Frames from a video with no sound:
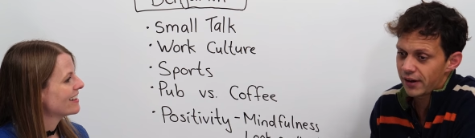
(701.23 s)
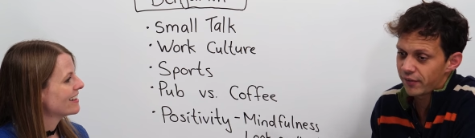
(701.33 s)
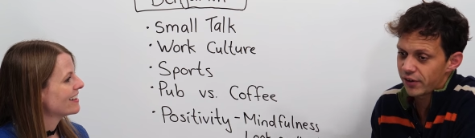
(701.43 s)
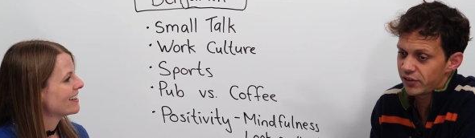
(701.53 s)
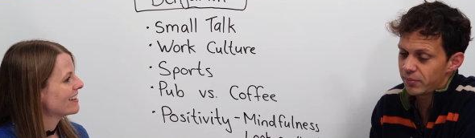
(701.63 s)
Speaker 1: and
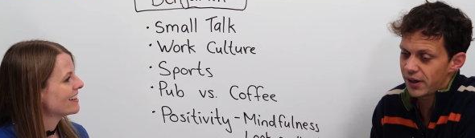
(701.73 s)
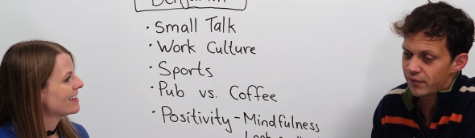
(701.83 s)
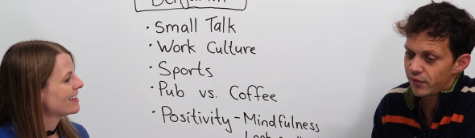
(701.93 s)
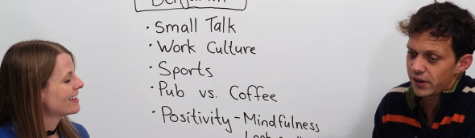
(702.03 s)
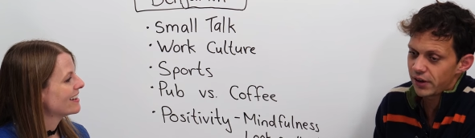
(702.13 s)
I've actually
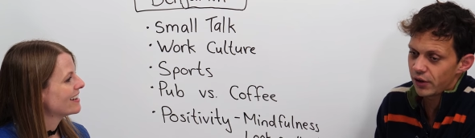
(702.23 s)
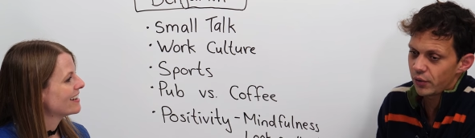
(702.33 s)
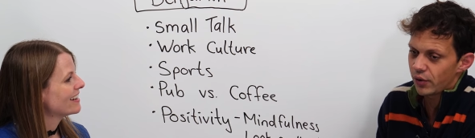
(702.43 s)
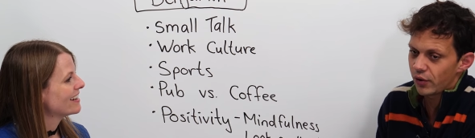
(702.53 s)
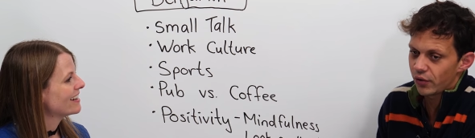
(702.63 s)
made a
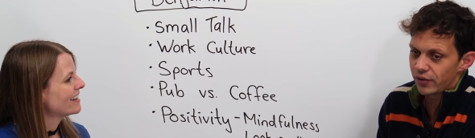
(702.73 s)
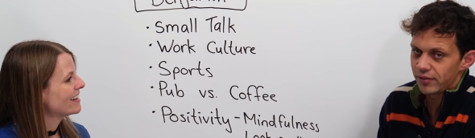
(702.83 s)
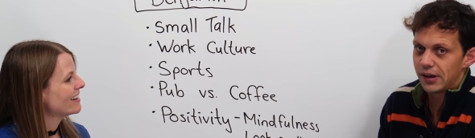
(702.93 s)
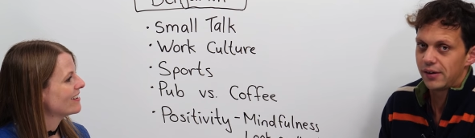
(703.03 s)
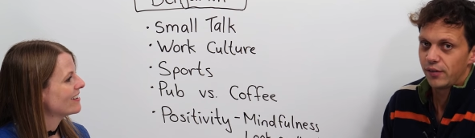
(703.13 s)
video
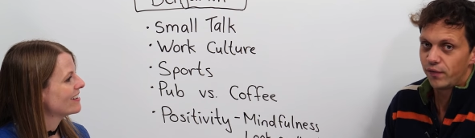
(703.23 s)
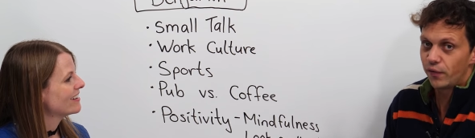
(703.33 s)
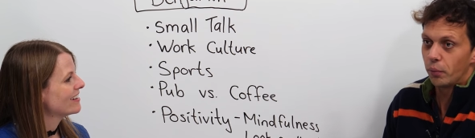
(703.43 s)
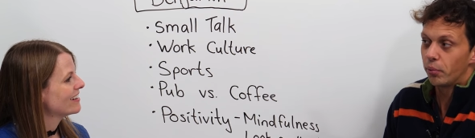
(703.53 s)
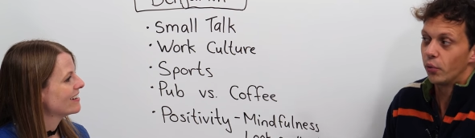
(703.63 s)
on
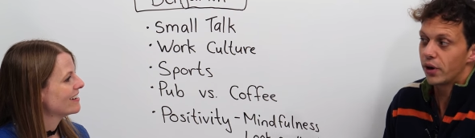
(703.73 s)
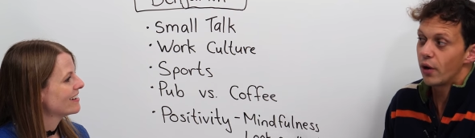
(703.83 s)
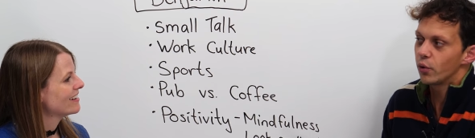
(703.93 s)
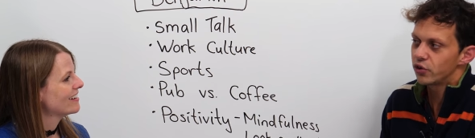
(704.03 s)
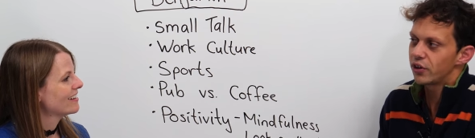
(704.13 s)
football
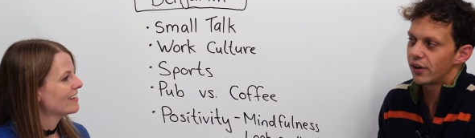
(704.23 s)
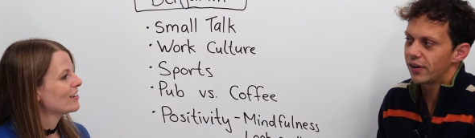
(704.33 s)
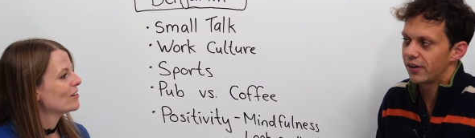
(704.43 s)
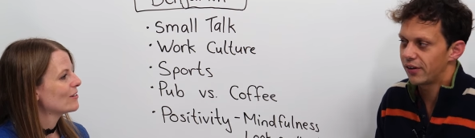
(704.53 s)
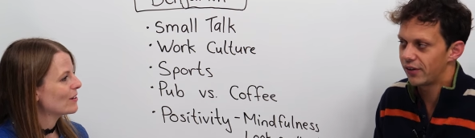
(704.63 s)

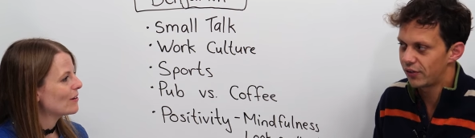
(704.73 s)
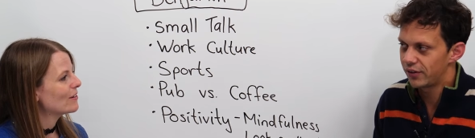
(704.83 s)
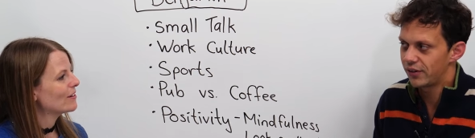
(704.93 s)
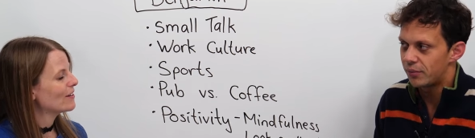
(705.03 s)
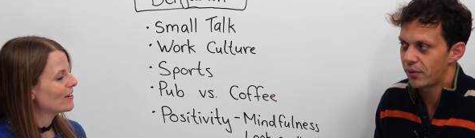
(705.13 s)
culture
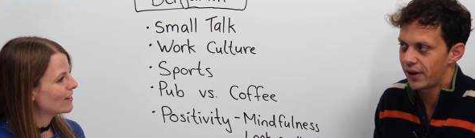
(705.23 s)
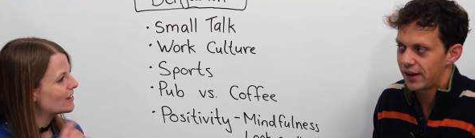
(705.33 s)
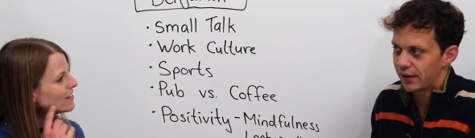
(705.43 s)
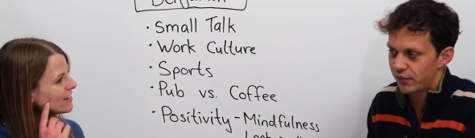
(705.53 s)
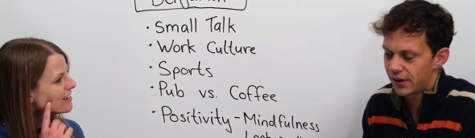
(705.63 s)
on, on my
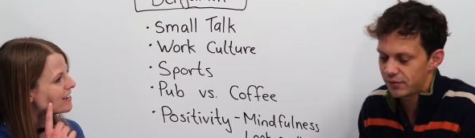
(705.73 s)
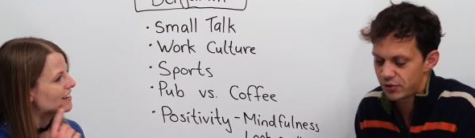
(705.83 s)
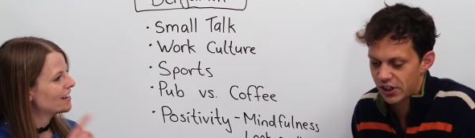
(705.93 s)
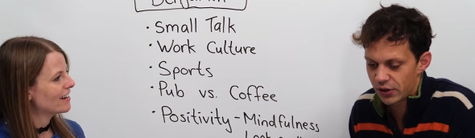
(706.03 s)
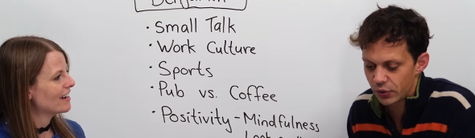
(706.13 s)
EngVid
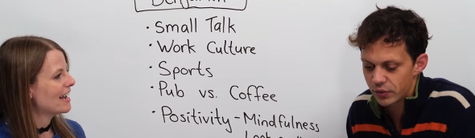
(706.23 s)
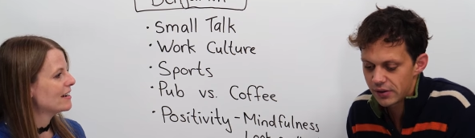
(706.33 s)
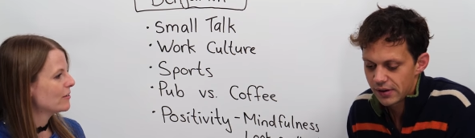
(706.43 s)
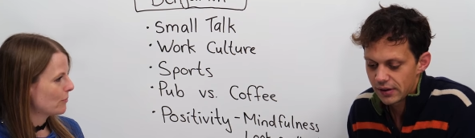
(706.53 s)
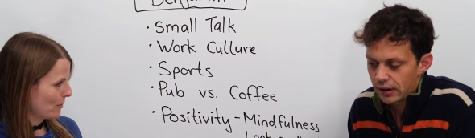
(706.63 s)
channel.
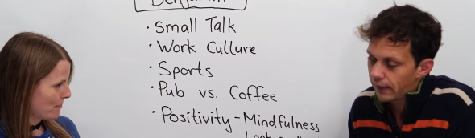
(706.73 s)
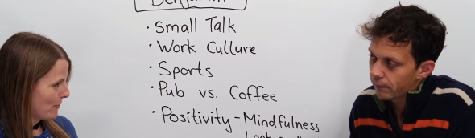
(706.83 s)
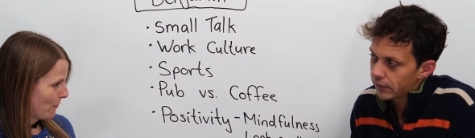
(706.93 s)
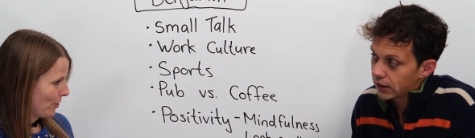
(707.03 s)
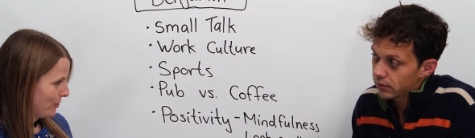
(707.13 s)
Speaker 2: And
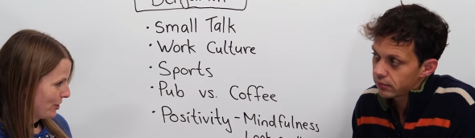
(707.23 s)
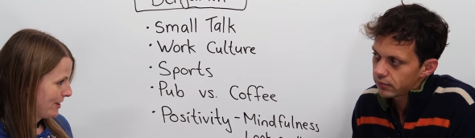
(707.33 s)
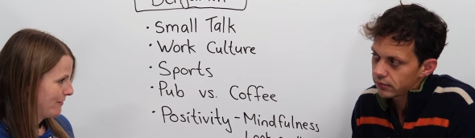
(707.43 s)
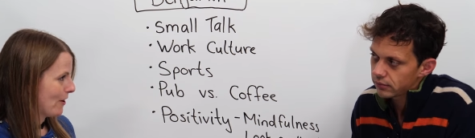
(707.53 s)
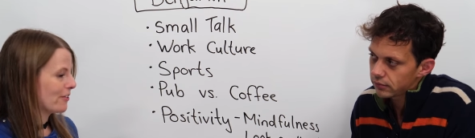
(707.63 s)
before you
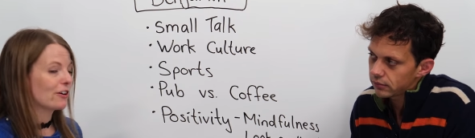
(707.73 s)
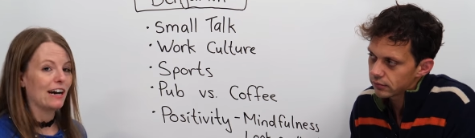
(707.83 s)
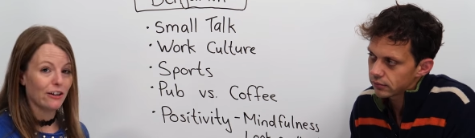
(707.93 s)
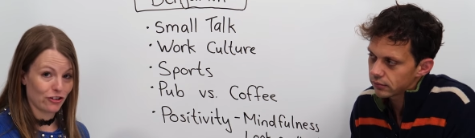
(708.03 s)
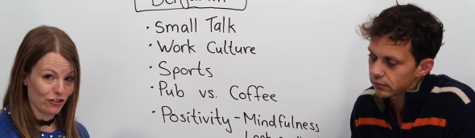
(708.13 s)
go any
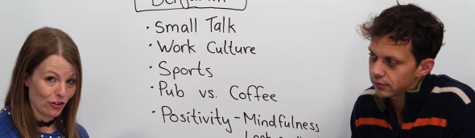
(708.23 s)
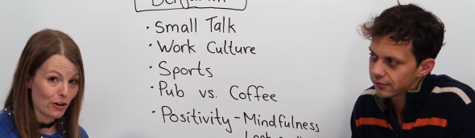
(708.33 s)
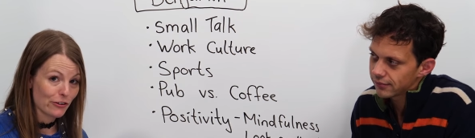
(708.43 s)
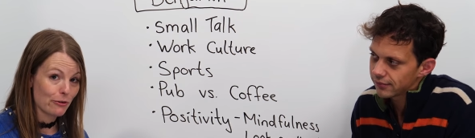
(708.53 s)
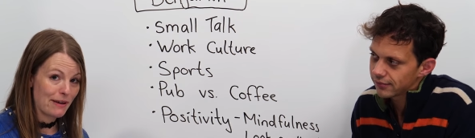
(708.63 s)
farther, I should
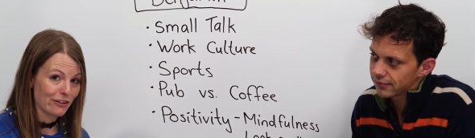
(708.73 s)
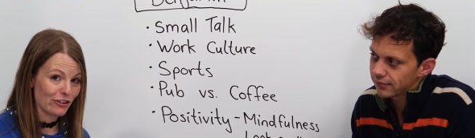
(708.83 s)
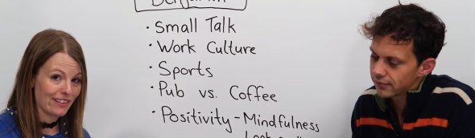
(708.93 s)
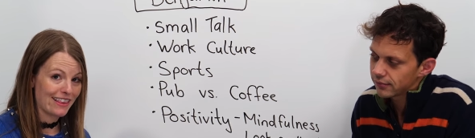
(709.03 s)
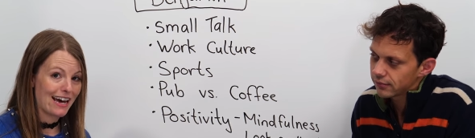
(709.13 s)
also
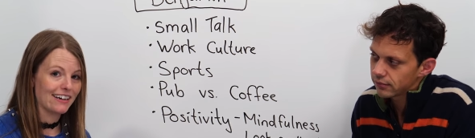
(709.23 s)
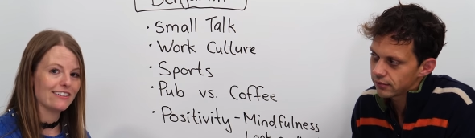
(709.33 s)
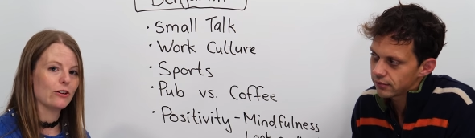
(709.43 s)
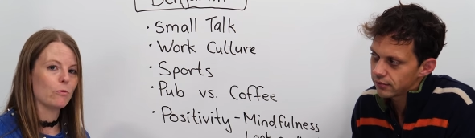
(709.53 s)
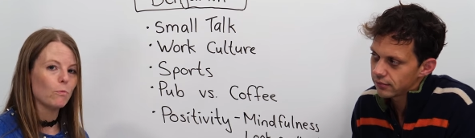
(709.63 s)
mention
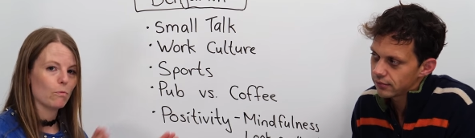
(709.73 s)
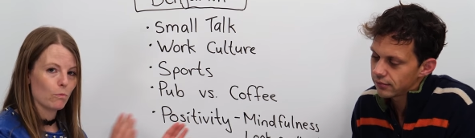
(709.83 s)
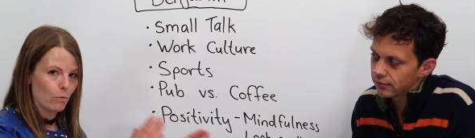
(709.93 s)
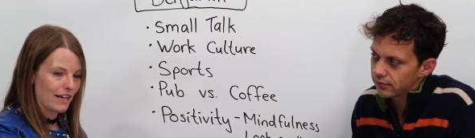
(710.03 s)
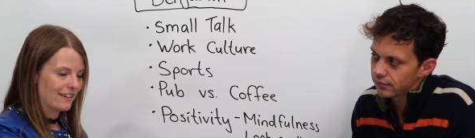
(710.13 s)
that
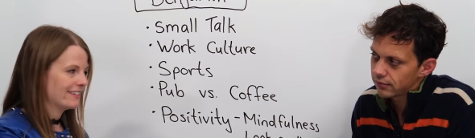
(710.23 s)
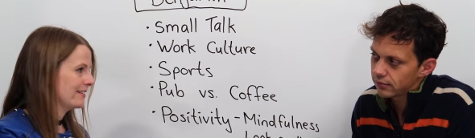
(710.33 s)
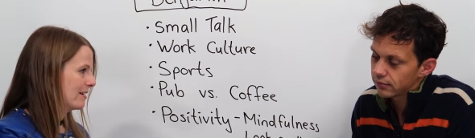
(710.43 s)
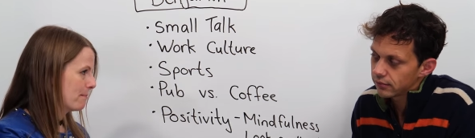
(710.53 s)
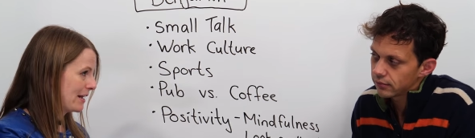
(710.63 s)
what
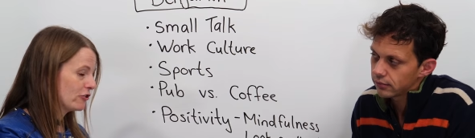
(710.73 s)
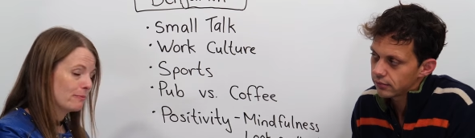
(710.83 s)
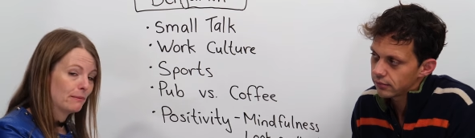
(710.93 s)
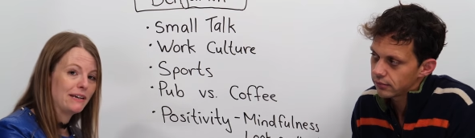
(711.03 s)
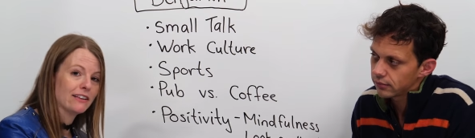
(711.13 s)

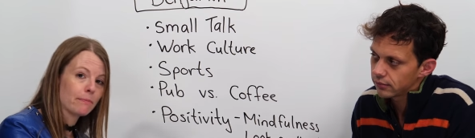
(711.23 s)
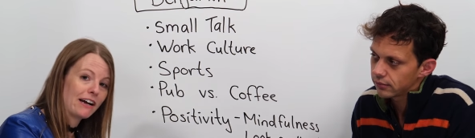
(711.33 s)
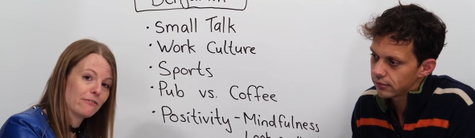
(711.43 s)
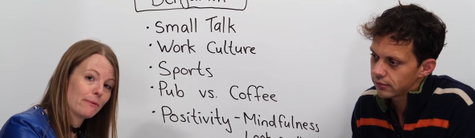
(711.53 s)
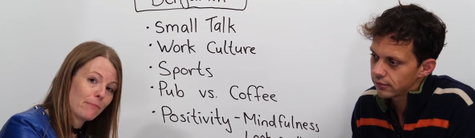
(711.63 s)
Benjamin means
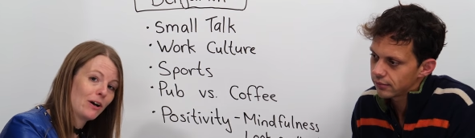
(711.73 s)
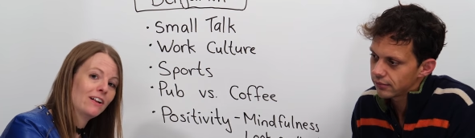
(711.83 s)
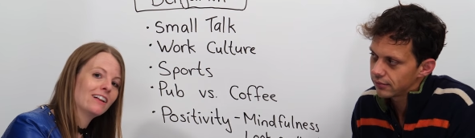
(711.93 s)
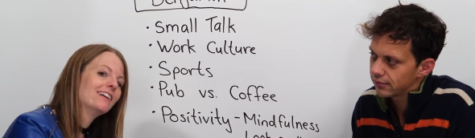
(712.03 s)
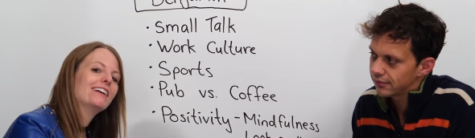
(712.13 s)
by
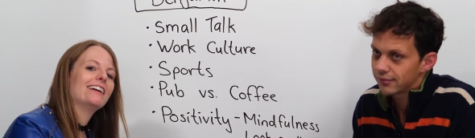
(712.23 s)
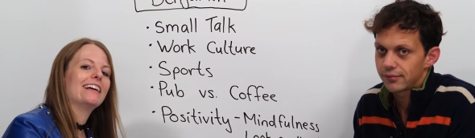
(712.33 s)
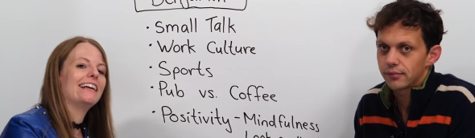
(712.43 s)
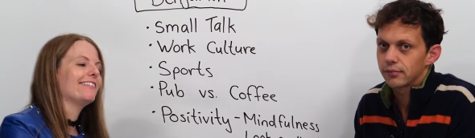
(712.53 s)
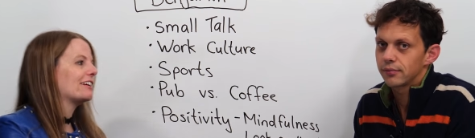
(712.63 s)
football is